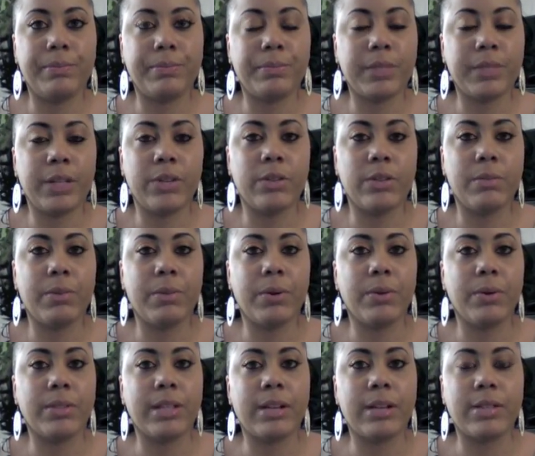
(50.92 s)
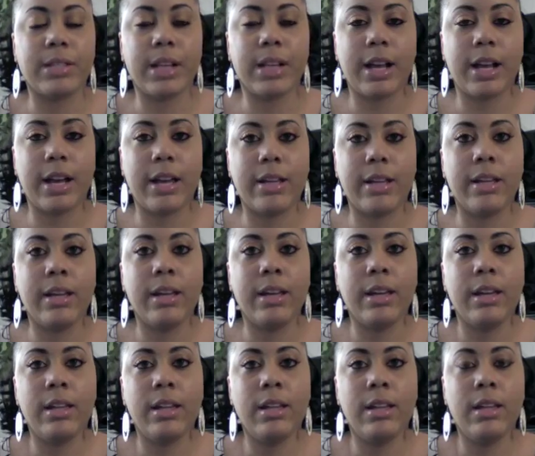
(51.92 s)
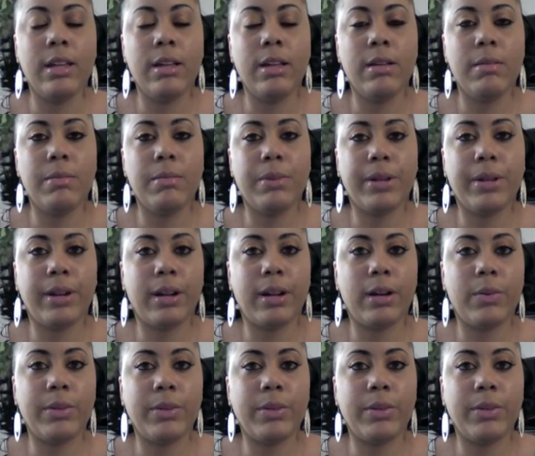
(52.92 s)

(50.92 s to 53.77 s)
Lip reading: hear the birds outside. But